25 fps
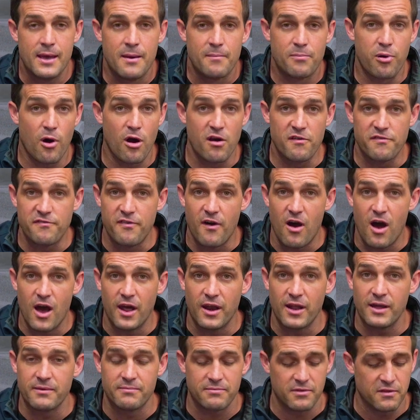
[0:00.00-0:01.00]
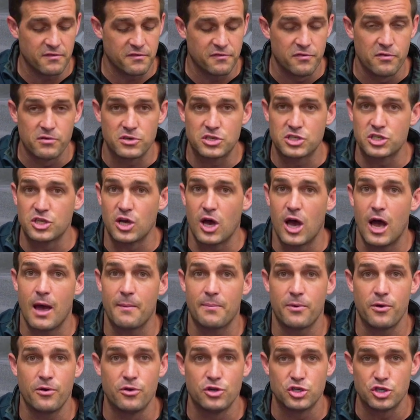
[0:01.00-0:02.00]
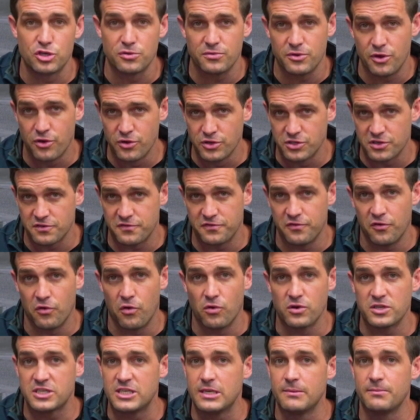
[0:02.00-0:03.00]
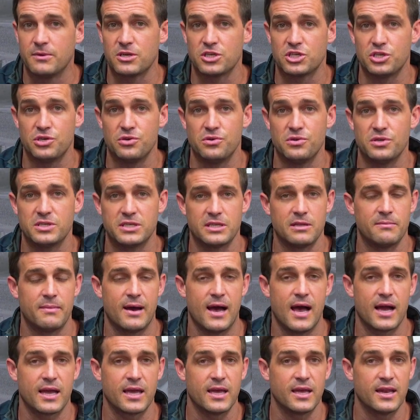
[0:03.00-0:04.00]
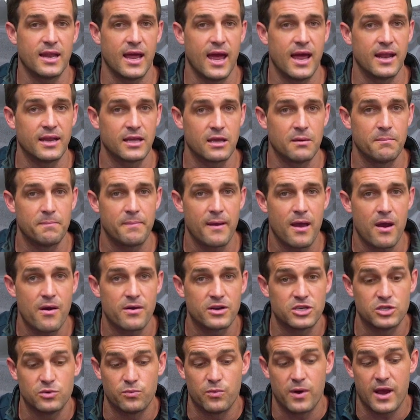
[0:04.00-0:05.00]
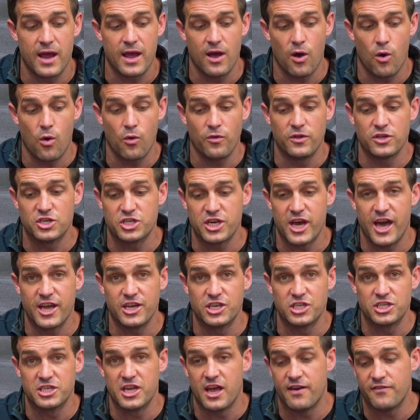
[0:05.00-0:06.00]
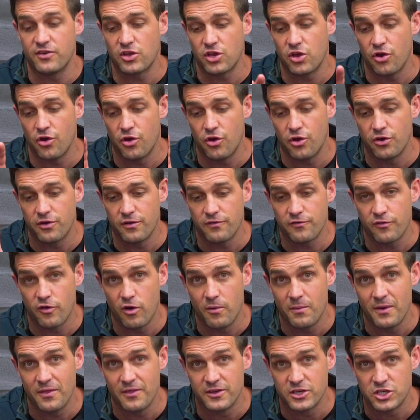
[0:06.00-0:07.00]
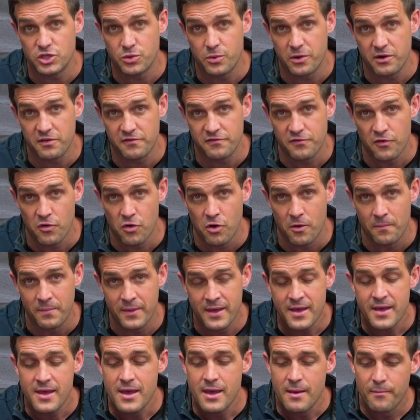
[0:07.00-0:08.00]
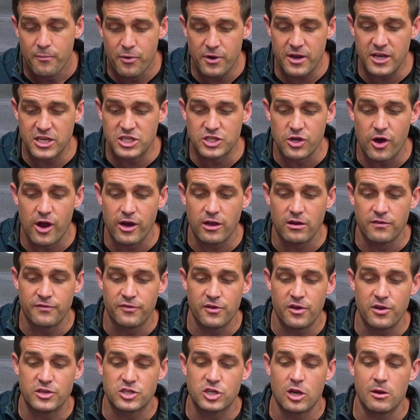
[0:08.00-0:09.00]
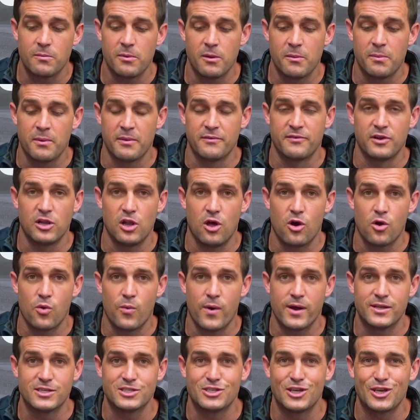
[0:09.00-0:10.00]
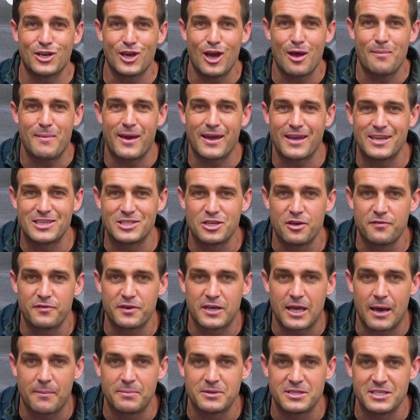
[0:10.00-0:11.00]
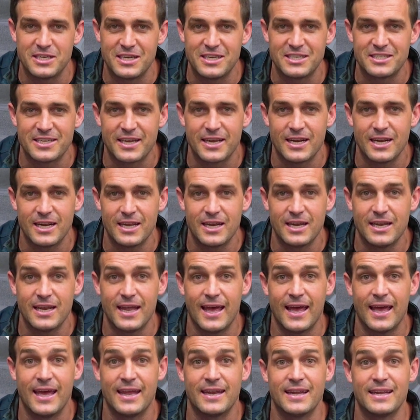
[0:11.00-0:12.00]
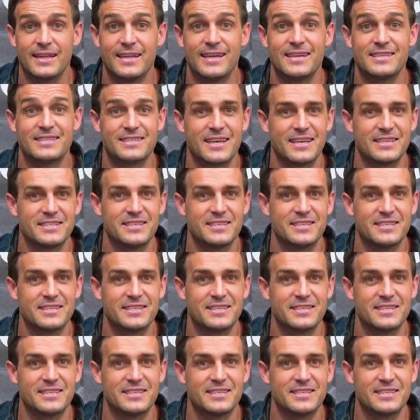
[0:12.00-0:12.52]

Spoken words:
profile it, the foot type, who's it for, similar shoes in the market, and compare it to where all the changes have occurred from the 24. Pretty exciting review. It's going to be a bit of a long one, so go make yourself a cup of tea, settle in, and let's get